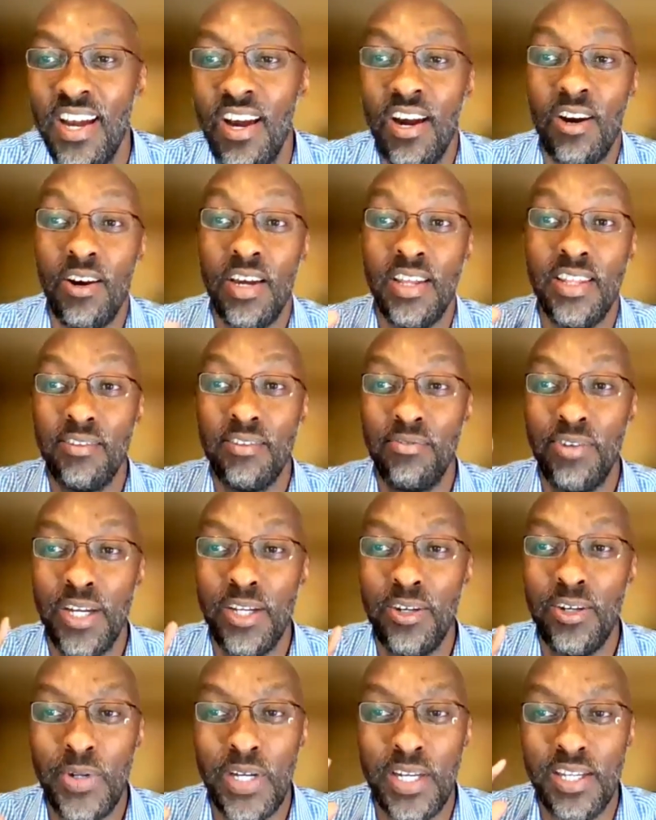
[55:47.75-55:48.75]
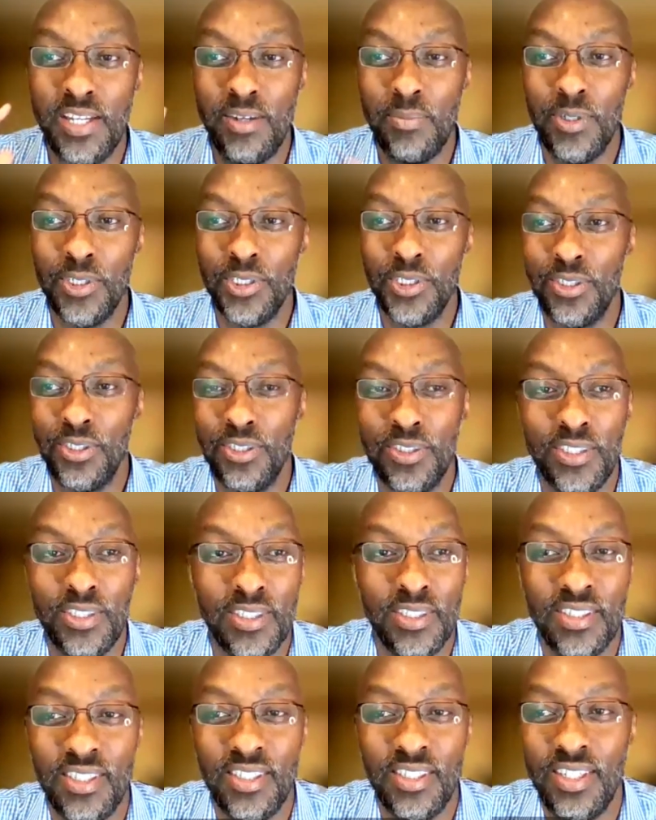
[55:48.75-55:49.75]
Oh, and the final one, emotional
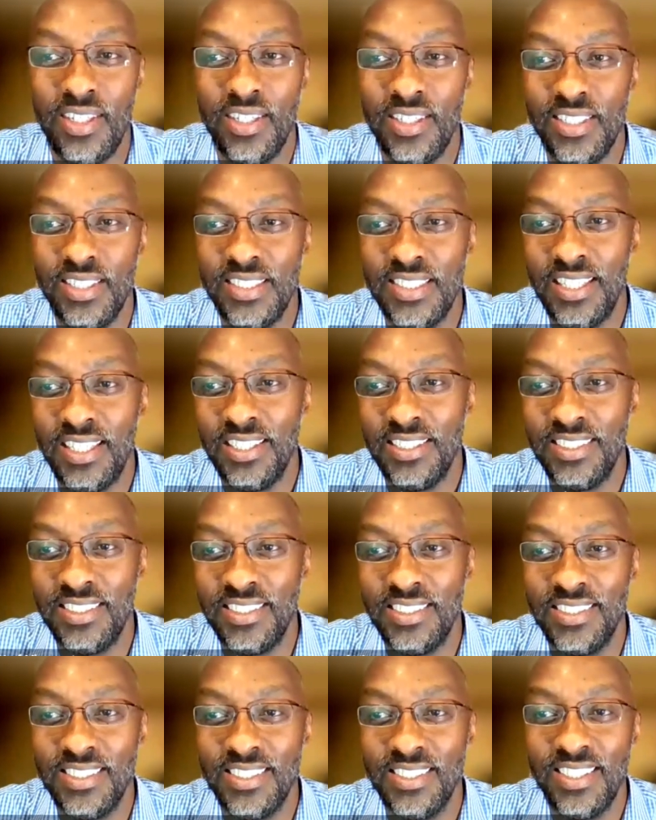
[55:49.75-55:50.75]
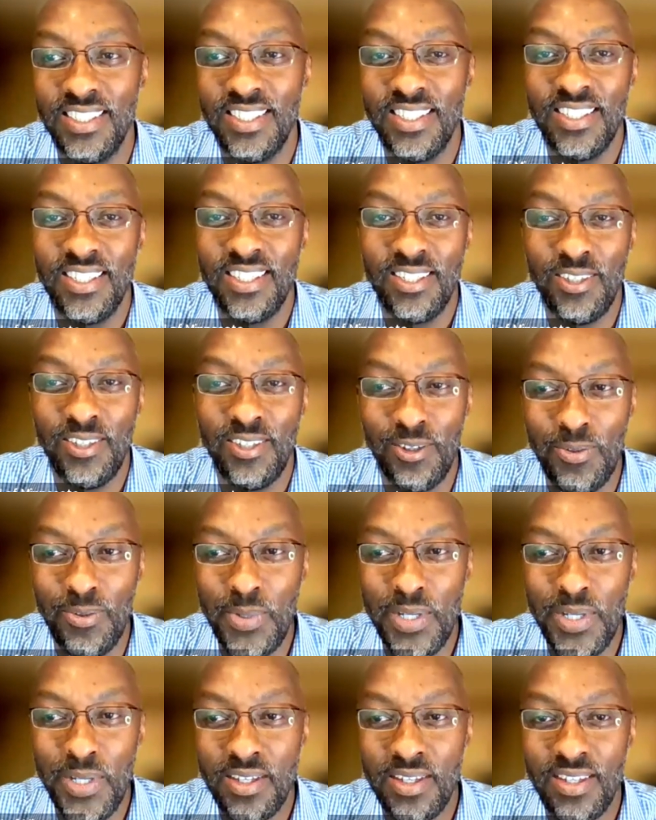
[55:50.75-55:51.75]
uh, intelligence. Don't
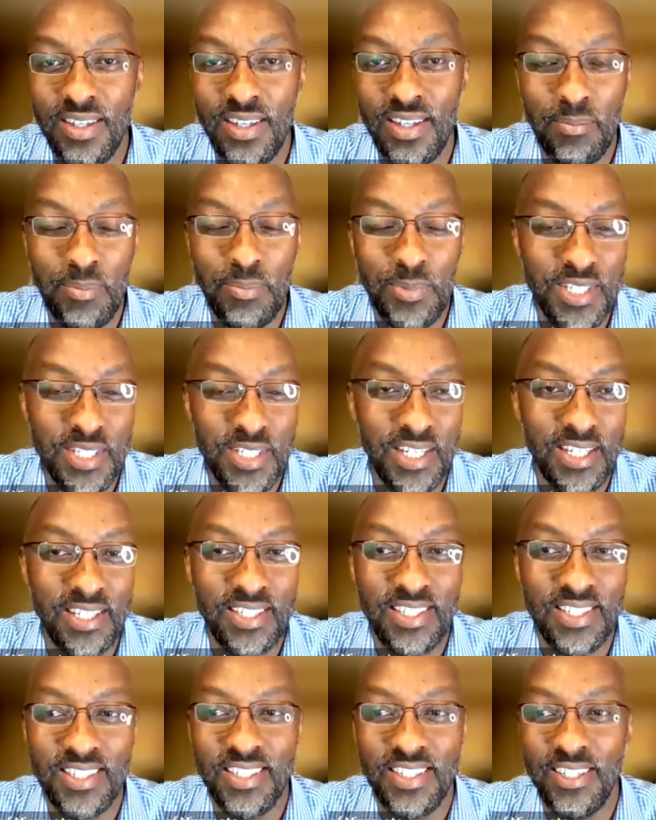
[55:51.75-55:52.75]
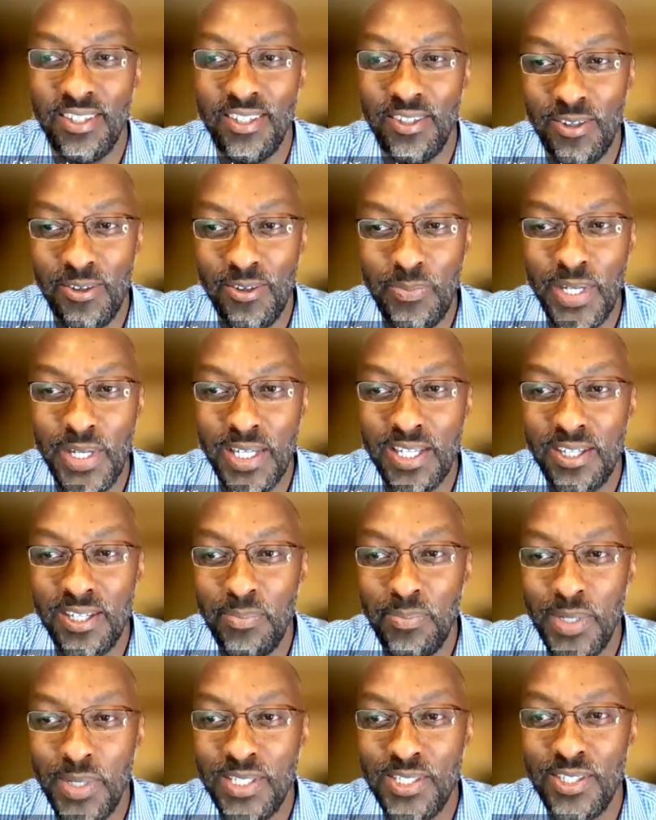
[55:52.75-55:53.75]
be upset. Don't make
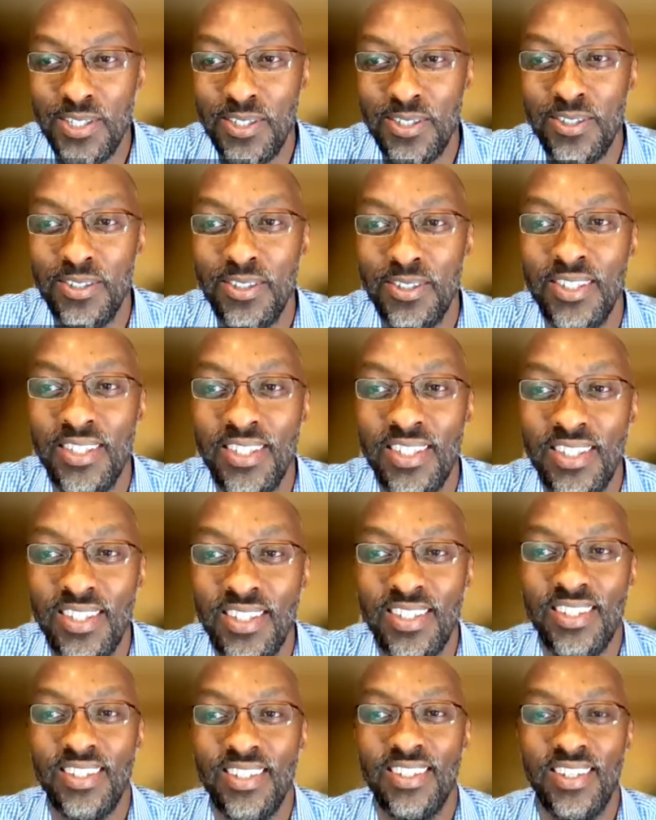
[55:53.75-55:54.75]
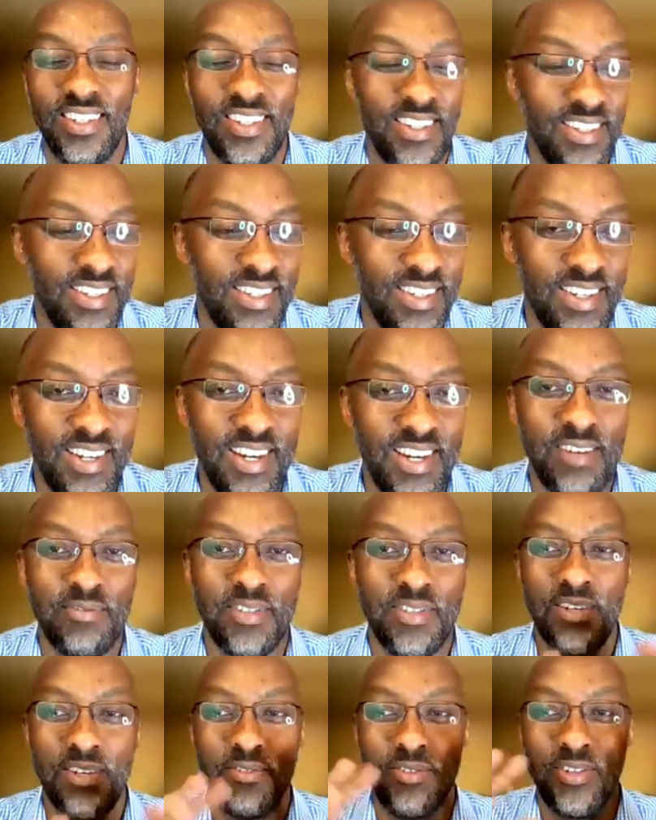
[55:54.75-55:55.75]
it personal. Have
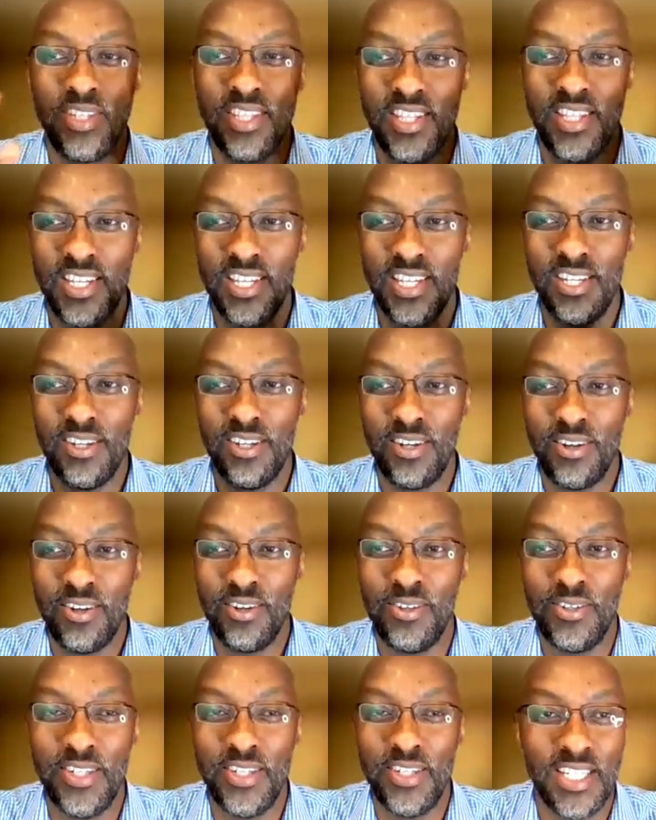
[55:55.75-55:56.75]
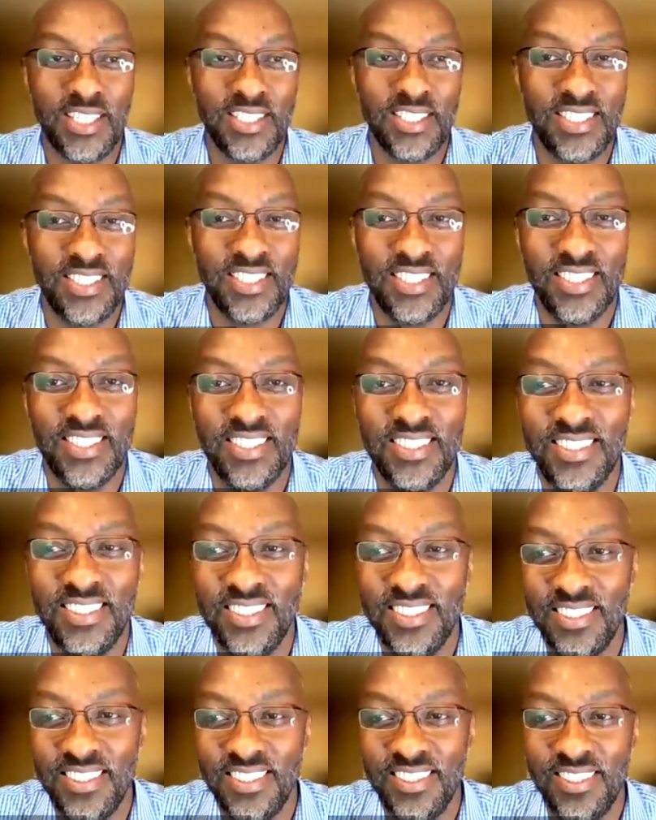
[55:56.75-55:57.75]
everything in context.
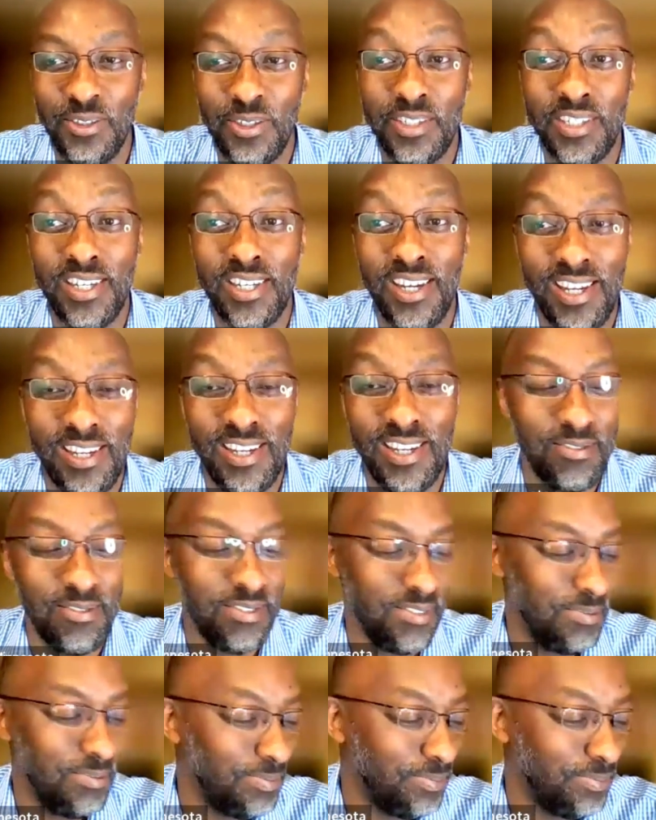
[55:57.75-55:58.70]
You're alive.